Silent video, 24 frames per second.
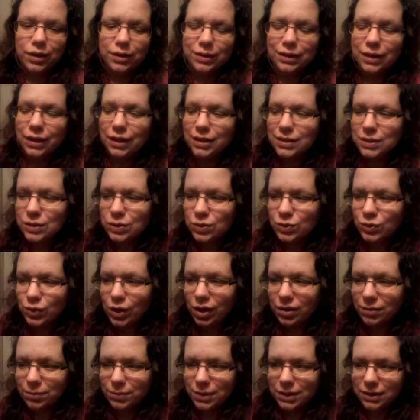to cause
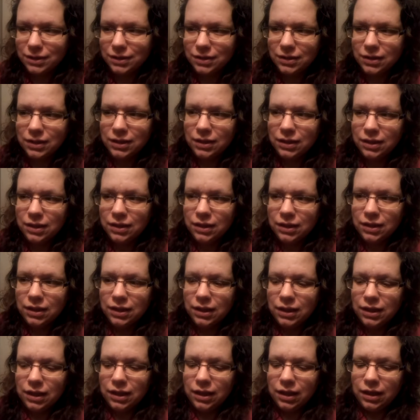drama.
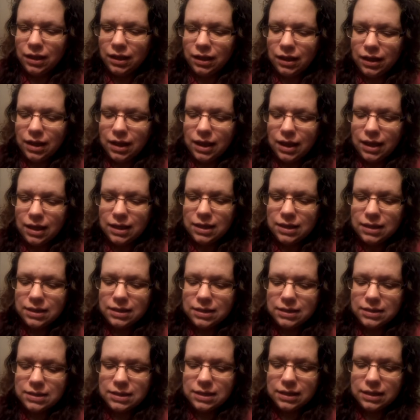And